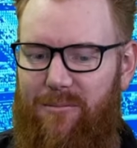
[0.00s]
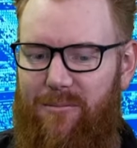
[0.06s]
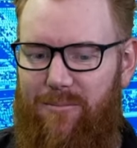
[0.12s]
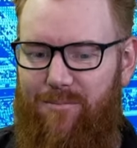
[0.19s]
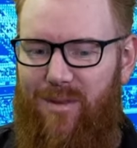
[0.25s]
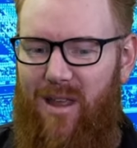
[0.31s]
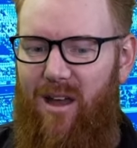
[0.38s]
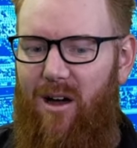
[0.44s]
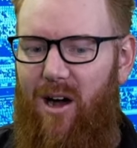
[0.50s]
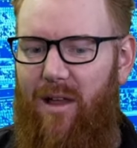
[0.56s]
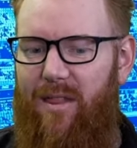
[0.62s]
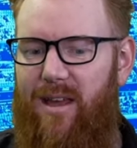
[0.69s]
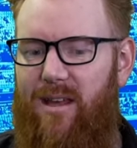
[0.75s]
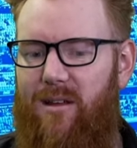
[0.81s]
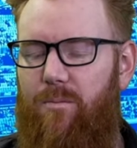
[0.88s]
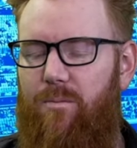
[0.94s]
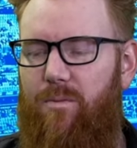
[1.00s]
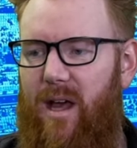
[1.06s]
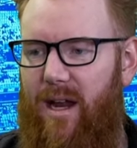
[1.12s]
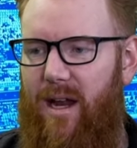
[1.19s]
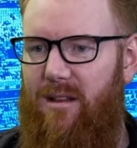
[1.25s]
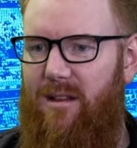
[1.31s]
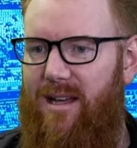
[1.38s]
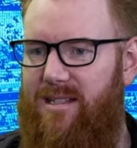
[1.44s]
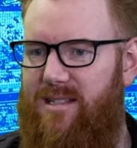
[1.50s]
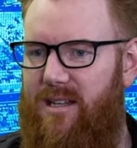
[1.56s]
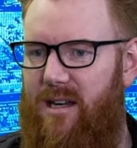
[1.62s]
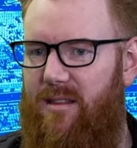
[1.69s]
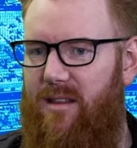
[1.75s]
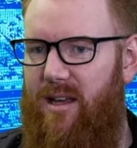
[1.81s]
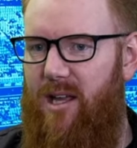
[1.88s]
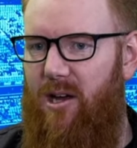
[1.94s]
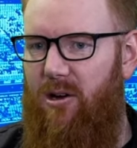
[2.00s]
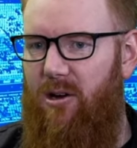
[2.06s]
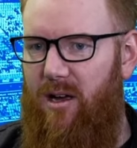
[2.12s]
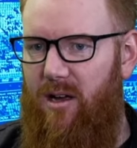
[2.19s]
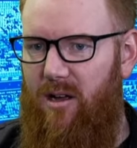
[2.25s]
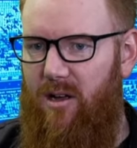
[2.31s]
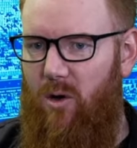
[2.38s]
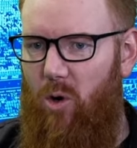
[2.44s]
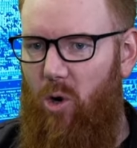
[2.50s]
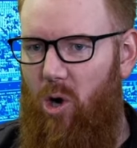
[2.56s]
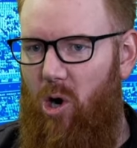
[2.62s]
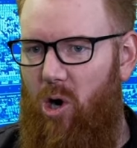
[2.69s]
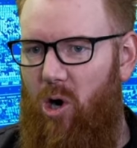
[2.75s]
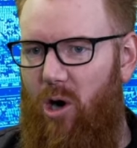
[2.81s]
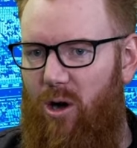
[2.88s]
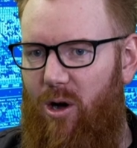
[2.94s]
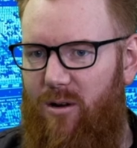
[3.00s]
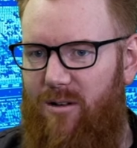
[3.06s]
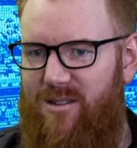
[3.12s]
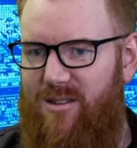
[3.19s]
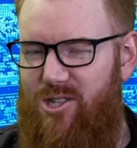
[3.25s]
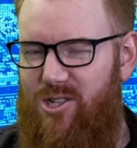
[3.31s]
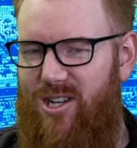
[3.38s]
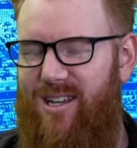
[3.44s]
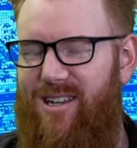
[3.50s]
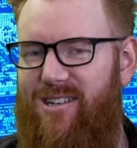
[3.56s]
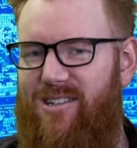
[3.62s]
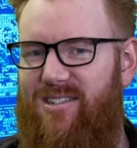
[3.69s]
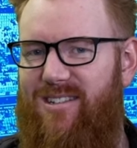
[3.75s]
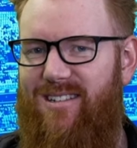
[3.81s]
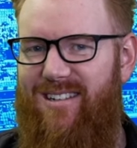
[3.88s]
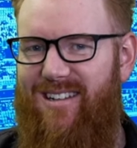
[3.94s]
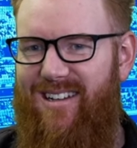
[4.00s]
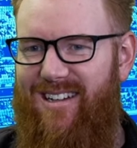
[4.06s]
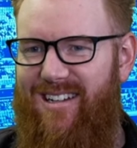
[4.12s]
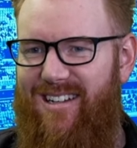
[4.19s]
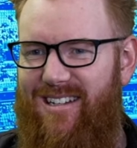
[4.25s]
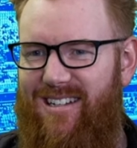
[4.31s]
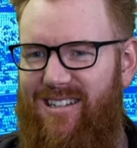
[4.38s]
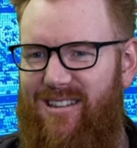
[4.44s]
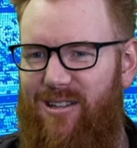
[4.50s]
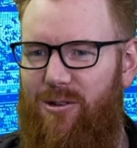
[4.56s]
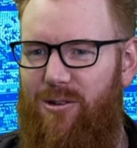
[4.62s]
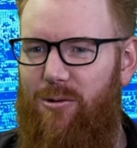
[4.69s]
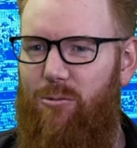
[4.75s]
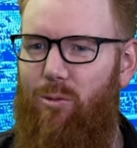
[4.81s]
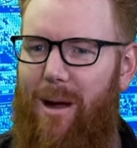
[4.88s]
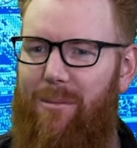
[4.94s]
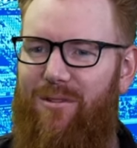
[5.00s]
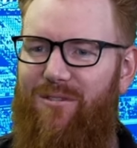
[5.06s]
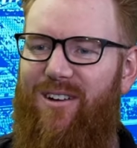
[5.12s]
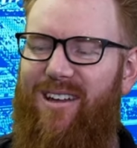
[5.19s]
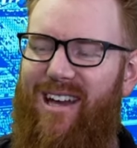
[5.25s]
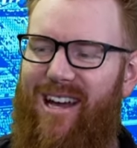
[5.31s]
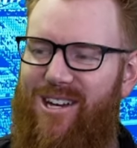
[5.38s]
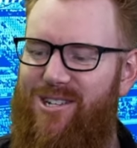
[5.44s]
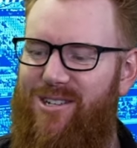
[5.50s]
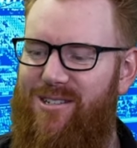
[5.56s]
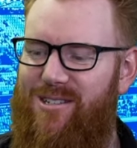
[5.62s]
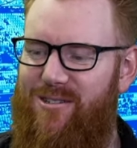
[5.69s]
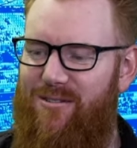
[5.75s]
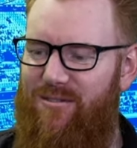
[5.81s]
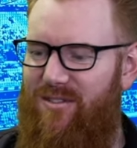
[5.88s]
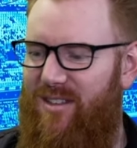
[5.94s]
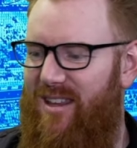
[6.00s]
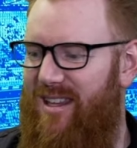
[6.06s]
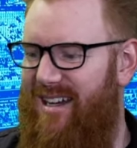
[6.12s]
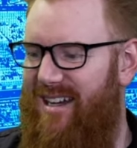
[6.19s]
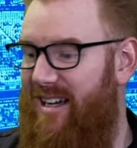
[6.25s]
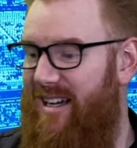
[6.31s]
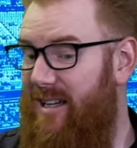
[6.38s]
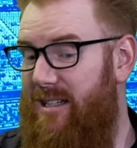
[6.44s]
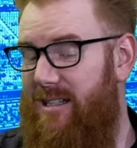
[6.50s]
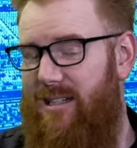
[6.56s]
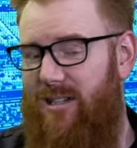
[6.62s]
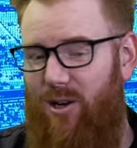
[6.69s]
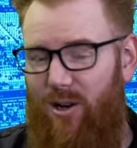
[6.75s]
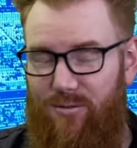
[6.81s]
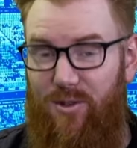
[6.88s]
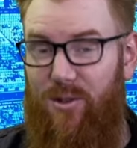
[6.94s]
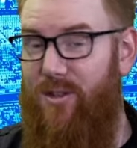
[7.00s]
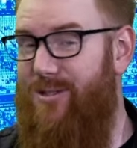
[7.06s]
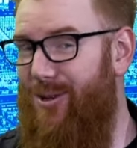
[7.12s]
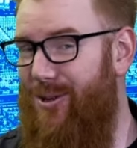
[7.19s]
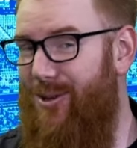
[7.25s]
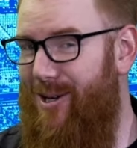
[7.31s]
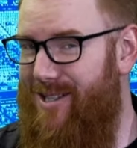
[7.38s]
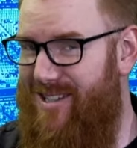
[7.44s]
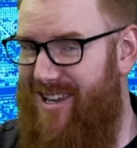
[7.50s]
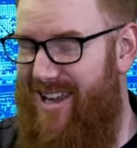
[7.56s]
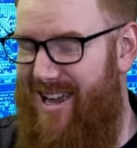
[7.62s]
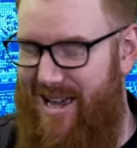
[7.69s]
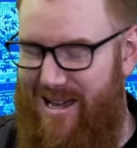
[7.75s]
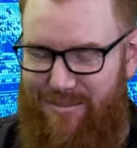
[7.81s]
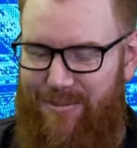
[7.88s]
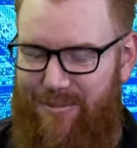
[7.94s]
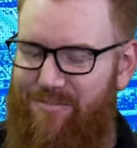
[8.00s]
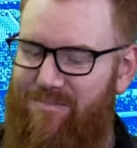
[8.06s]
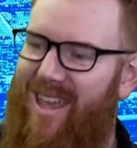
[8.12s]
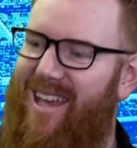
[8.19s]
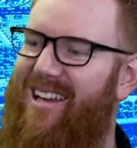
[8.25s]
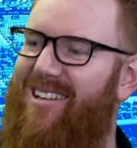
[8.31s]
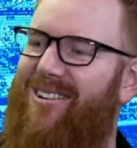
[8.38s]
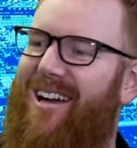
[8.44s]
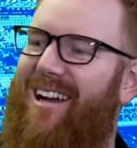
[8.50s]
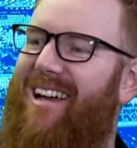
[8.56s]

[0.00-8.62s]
But I think Adelaide sitting there going, "Oh, geez, the ramifications of the uh, of the notorious camp like